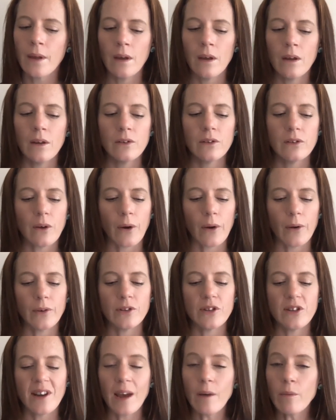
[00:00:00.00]
So
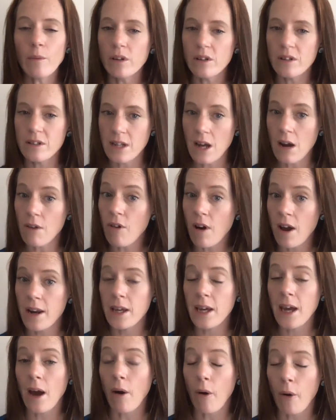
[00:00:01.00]
today we're going to start
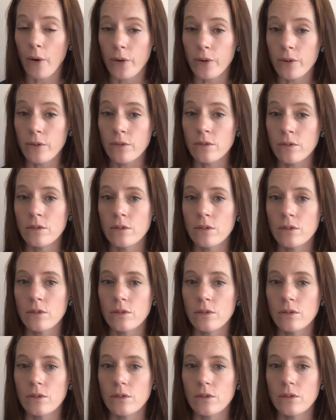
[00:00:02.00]
writing our own
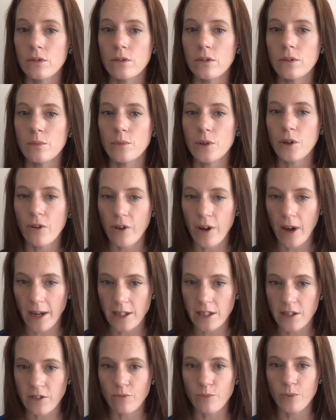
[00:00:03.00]

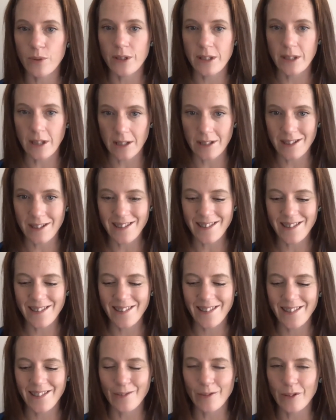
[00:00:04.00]
creative procedures,
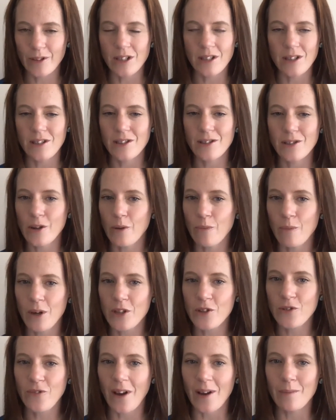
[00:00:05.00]
which is so
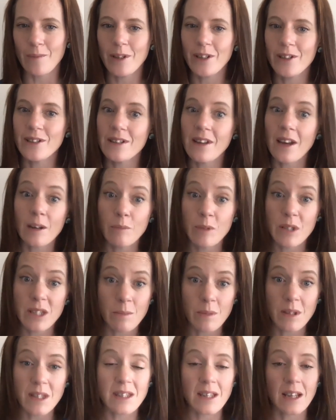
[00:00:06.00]
much fun because, like Miss
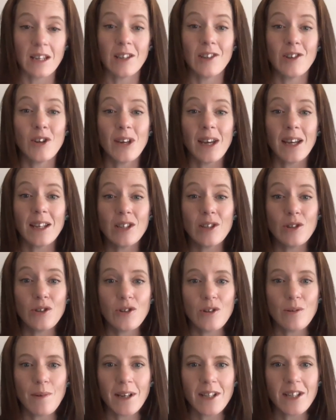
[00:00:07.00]
Smith said, you get to use
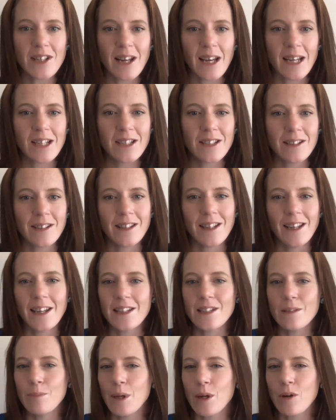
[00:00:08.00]
your imagination, you get
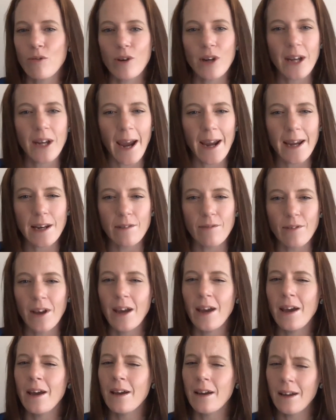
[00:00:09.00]
to be creative,
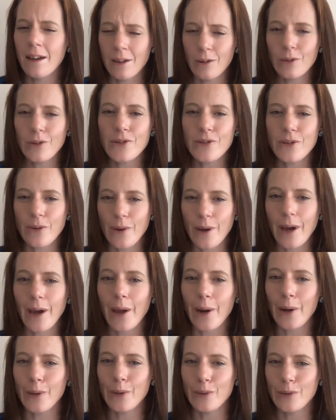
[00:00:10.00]
and also
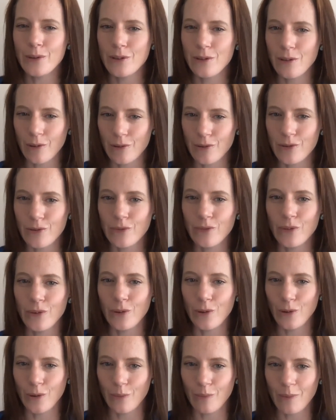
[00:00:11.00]
add a good dose of
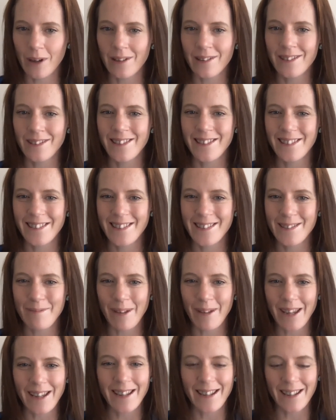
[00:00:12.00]
humour to
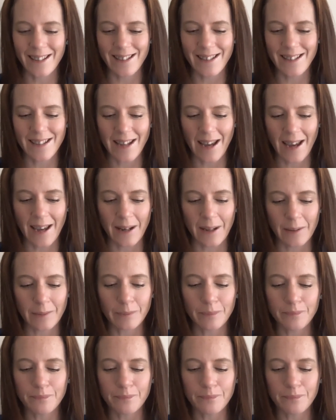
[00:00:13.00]
make it entertaining.